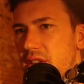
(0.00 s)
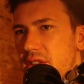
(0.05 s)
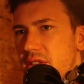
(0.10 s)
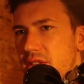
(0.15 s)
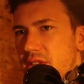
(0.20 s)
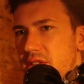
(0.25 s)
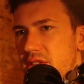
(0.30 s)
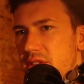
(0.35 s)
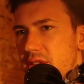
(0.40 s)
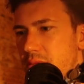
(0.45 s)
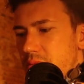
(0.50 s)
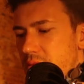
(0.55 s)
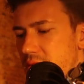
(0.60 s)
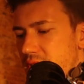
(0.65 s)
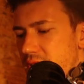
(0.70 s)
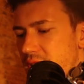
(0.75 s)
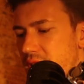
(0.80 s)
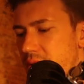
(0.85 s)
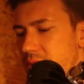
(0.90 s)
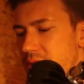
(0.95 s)

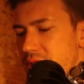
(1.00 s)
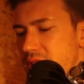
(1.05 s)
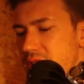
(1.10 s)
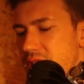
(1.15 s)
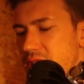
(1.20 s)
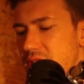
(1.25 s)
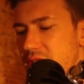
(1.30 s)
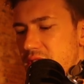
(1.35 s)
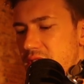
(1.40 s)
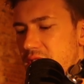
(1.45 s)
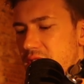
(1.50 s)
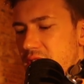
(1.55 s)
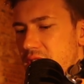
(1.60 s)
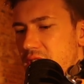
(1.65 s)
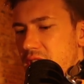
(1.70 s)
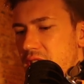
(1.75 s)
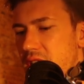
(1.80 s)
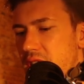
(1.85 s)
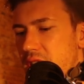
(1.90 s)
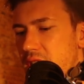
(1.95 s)

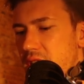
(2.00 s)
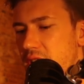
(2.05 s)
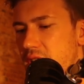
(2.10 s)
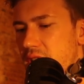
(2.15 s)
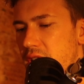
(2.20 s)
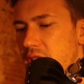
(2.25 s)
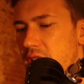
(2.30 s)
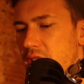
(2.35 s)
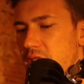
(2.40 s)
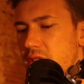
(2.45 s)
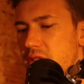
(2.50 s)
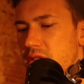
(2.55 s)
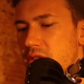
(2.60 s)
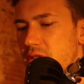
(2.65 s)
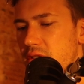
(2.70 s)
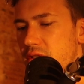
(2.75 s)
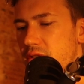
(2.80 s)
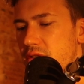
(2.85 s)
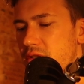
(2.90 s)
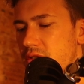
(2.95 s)

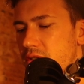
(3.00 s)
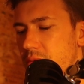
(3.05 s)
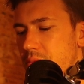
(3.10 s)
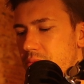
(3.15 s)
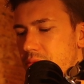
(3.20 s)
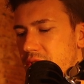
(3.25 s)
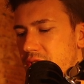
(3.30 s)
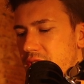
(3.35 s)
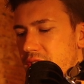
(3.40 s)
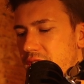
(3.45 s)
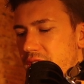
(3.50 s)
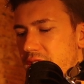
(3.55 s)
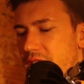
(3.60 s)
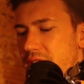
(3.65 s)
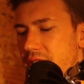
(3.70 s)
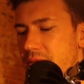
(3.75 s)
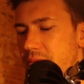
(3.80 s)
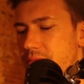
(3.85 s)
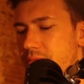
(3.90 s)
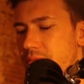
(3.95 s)

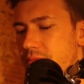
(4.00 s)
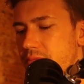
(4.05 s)
similarity.topk